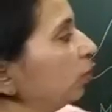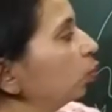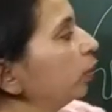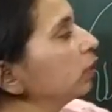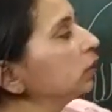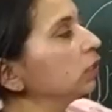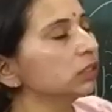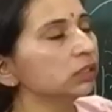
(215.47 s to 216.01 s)
it
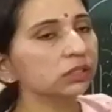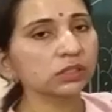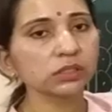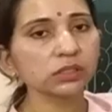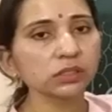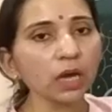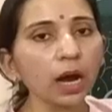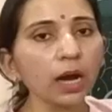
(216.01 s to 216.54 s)
will
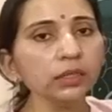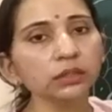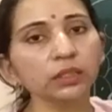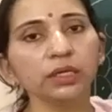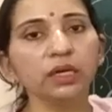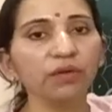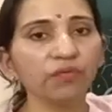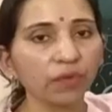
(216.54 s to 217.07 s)
start
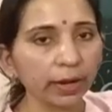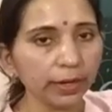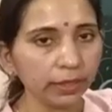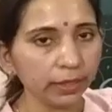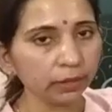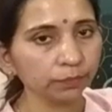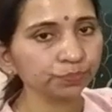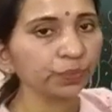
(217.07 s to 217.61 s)

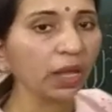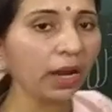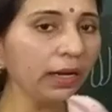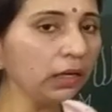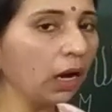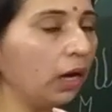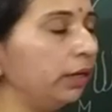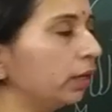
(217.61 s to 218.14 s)
dividing.
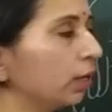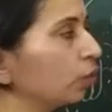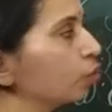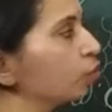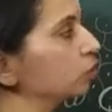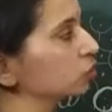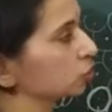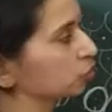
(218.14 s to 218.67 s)
It
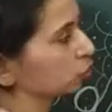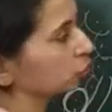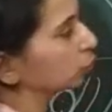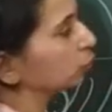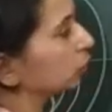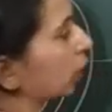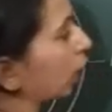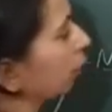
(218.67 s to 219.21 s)
undergoes
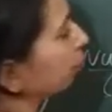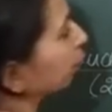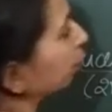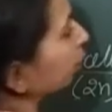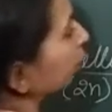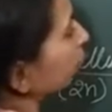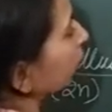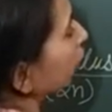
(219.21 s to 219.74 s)
through the
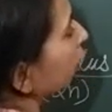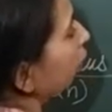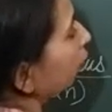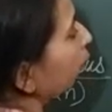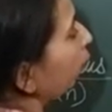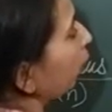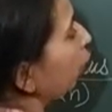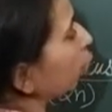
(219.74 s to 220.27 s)

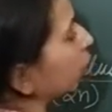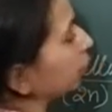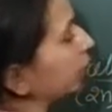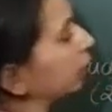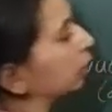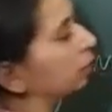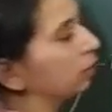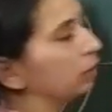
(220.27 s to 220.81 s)

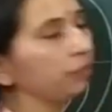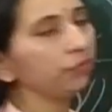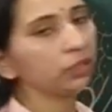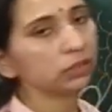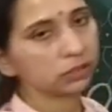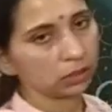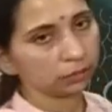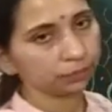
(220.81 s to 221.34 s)
meiotic
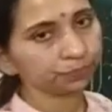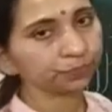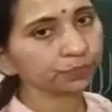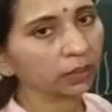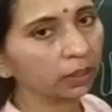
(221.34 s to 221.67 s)
division.